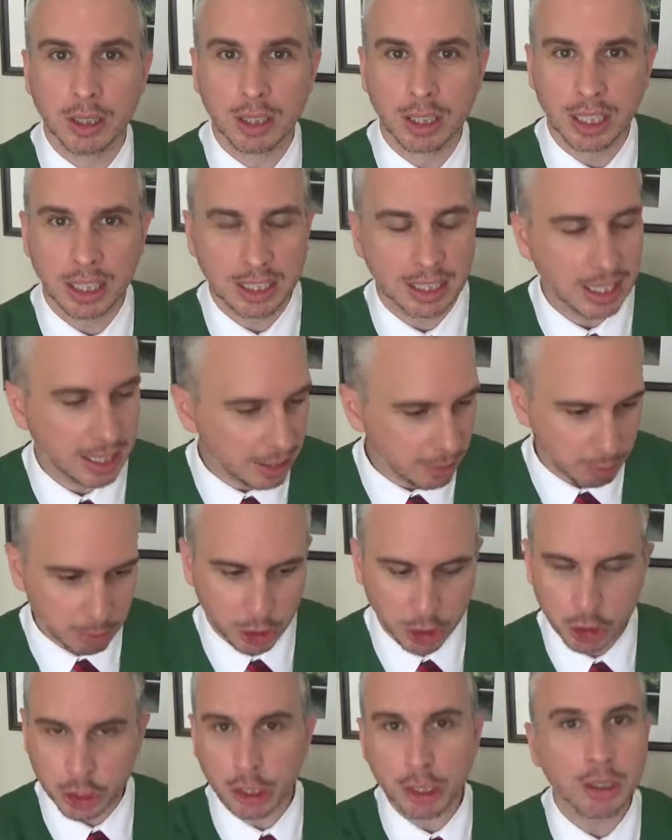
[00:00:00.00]
He didn't
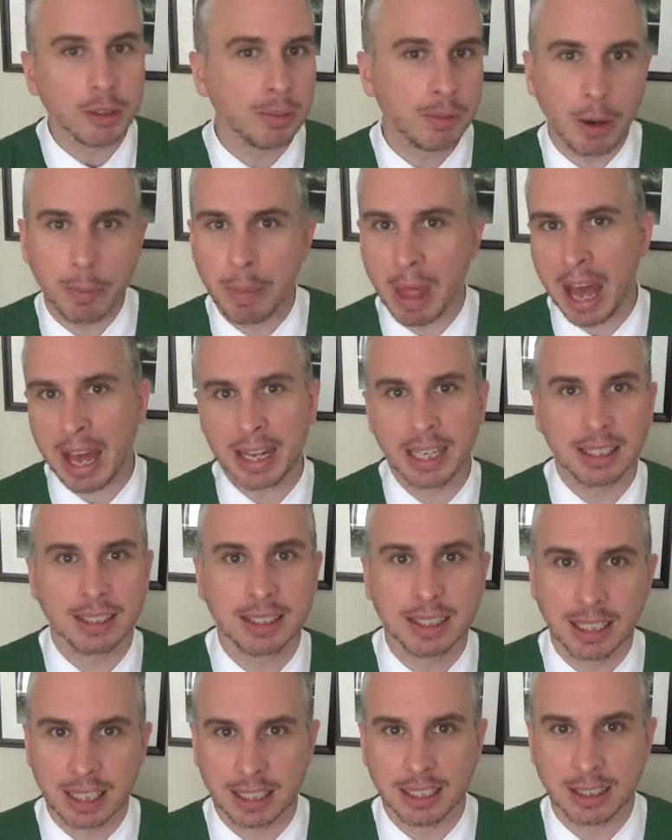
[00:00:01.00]
mature from that
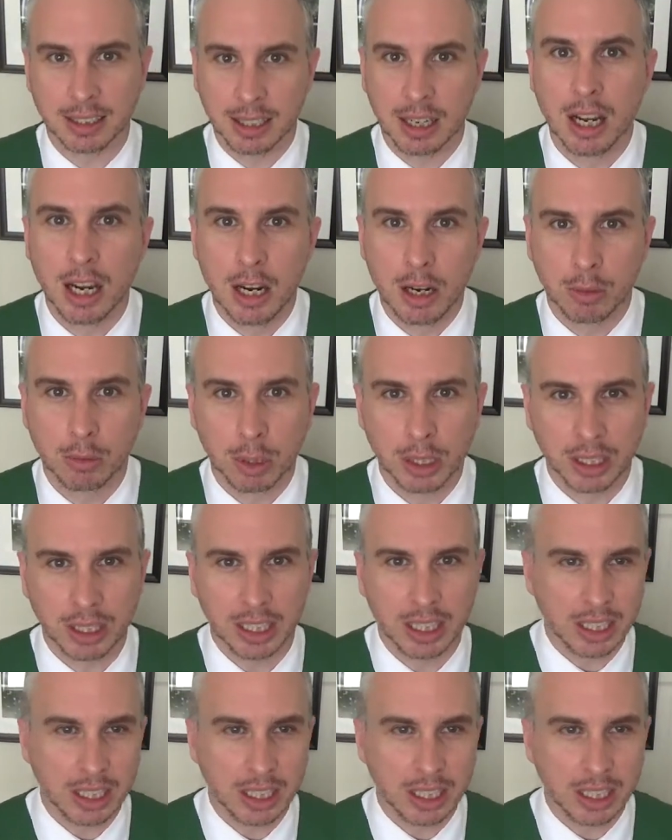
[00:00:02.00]
incident, really.